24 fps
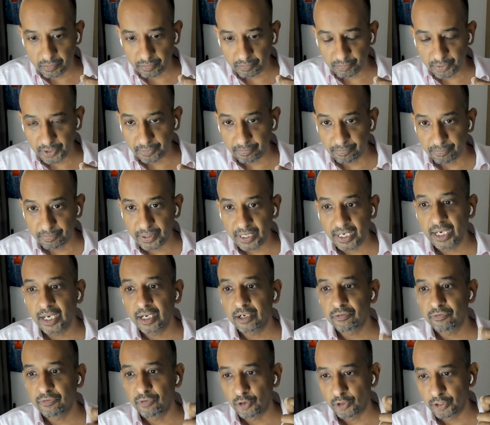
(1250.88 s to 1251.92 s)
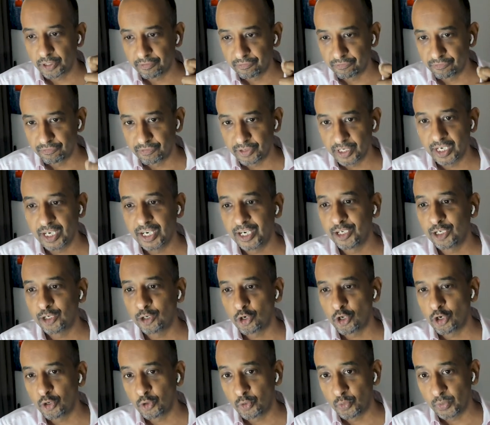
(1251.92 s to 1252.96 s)
prepare for a very
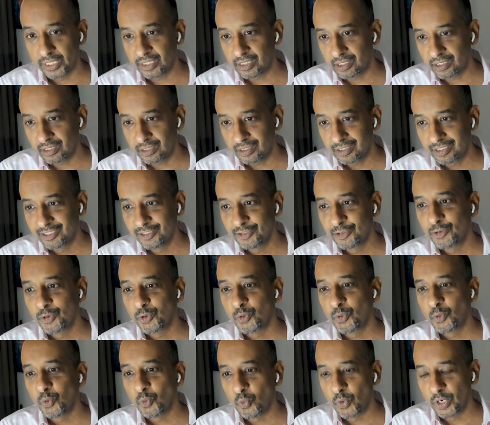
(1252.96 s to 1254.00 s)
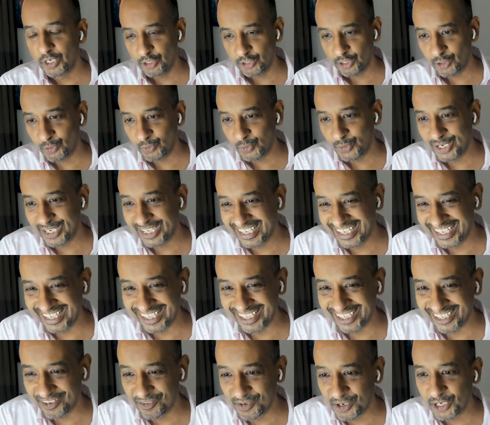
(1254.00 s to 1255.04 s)
long winter when you're
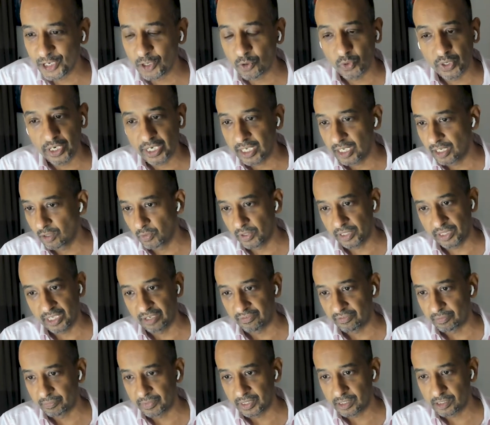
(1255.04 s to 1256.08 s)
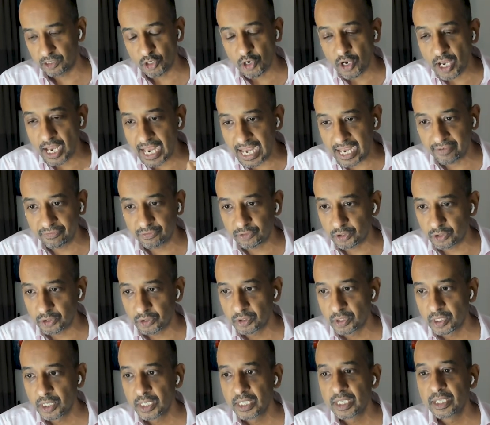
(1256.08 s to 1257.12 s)
working with governments. You have
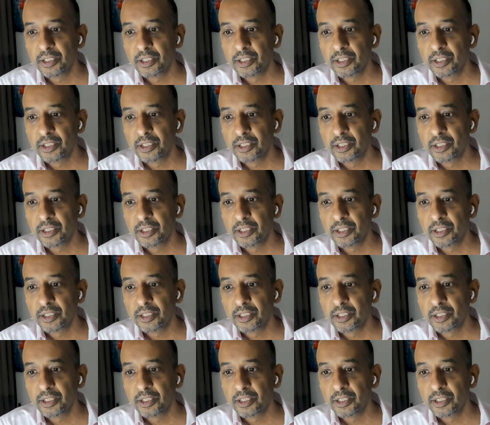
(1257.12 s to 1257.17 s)
to,